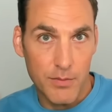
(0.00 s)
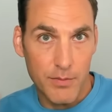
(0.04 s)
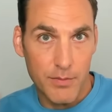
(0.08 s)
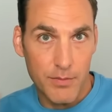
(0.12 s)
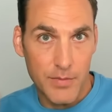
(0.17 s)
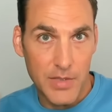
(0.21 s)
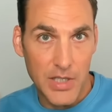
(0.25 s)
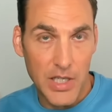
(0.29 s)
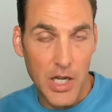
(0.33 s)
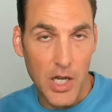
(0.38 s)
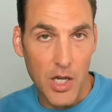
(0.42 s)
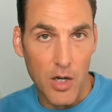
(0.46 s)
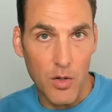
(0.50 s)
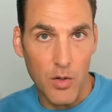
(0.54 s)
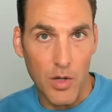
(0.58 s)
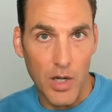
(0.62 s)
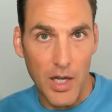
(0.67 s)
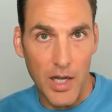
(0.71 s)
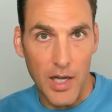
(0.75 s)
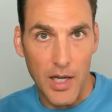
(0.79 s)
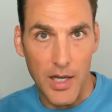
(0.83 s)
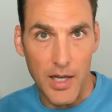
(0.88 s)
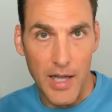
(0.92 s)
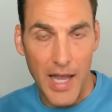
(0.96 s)
you know,
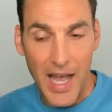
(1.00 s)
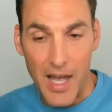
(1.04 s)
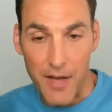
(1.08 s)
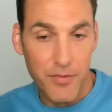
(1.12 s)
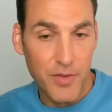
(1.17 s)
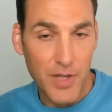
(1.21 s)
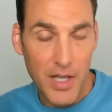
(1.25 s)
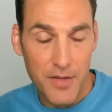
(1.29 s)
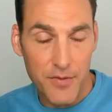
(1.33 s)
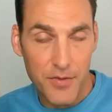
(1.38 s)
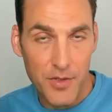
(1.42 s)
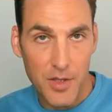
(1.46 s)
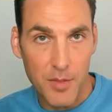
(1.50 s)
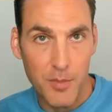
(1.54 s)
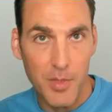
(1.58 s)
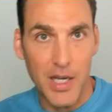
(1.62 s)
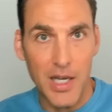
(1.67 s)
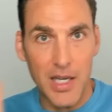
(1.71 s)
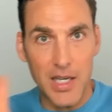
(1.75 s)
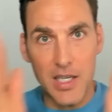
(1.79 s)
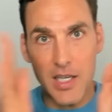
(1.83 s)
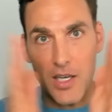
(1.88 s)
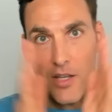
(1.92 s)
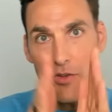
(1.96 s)
half-life in the
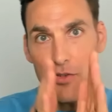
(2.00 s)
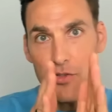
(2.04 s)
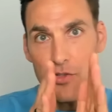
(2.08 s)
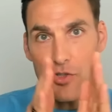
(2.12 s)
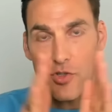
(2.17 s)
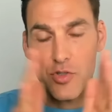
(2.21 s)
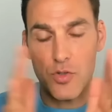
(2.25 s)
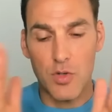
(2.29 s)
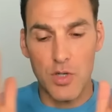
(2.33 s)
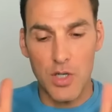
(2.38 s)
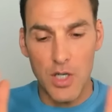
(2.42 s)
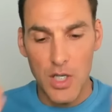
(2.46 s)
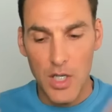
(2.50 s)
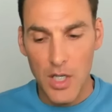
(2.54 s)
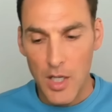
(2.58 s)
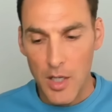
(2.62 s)
body. Others are short.